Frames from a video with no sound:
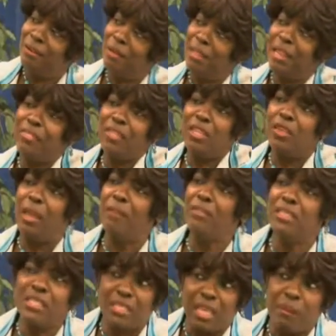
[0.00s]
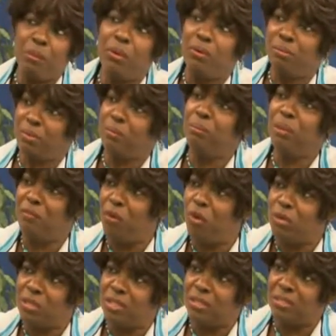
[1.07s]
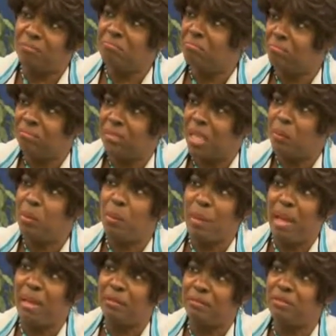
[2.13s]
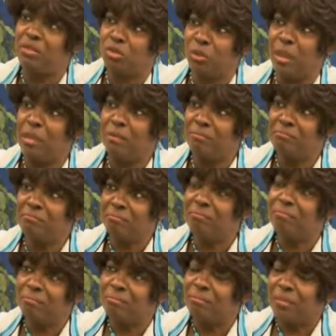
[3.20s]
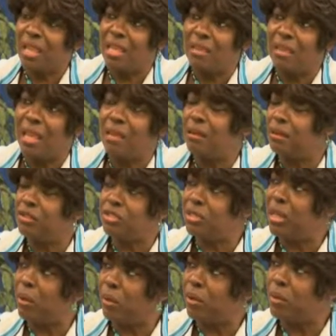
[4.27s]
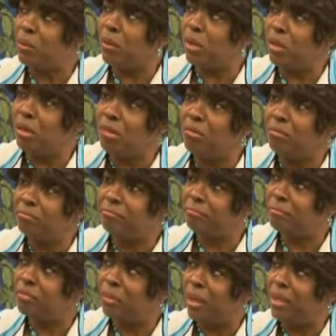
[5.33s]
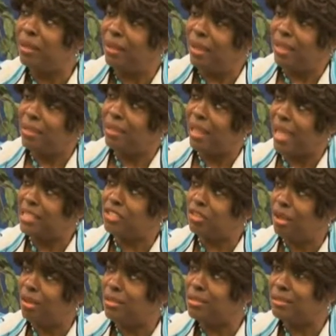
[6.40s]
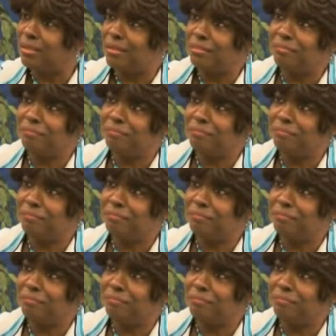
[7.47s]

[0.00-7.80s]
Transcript: know, and I think you have to just be focused, keep your mind straight, and understand where you want to go, right? Last thoughts?